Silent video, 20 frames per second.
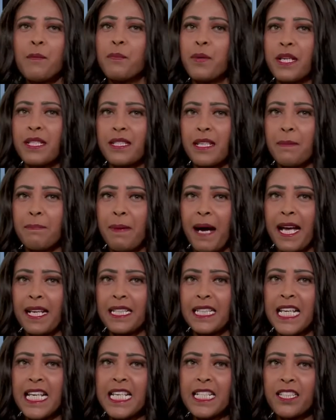President
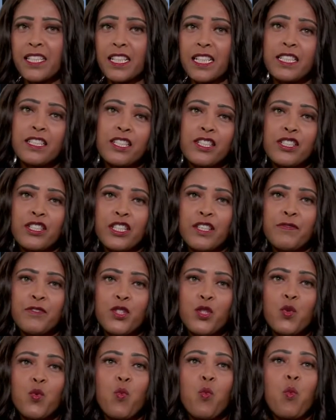Biden is looking to shift
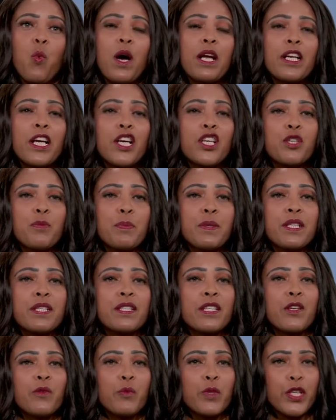to
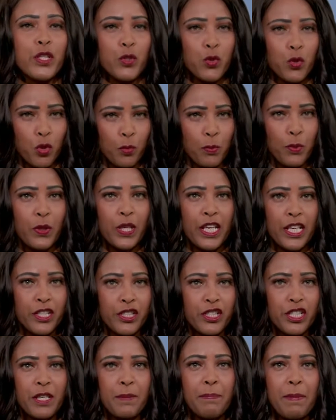100% renewable
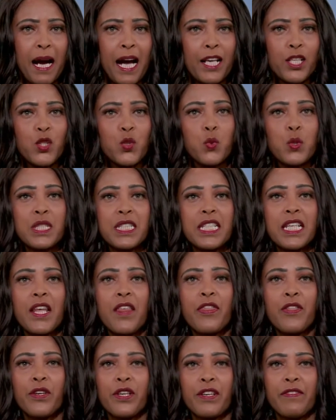energy by
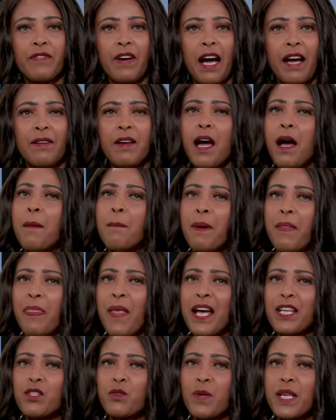2035, but
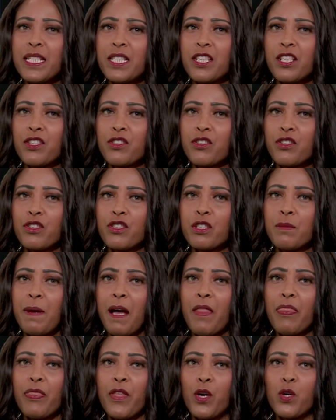that's raising concerns
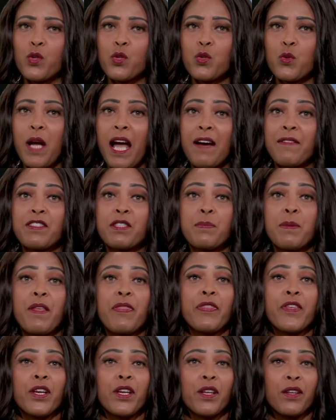about those who have
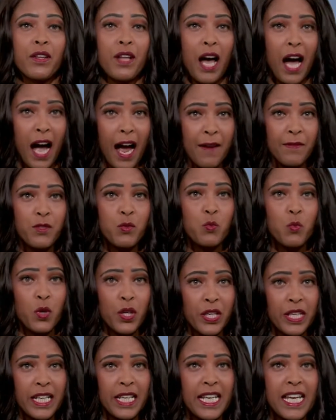spent their lives
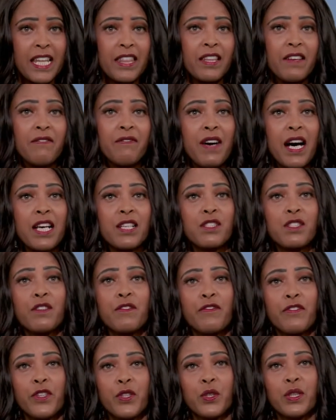working in the
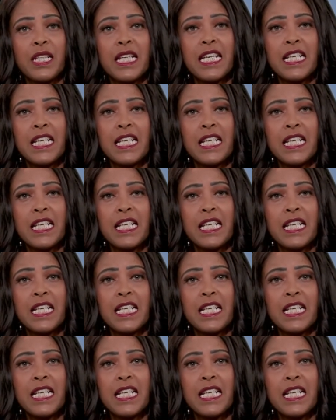fossil fuel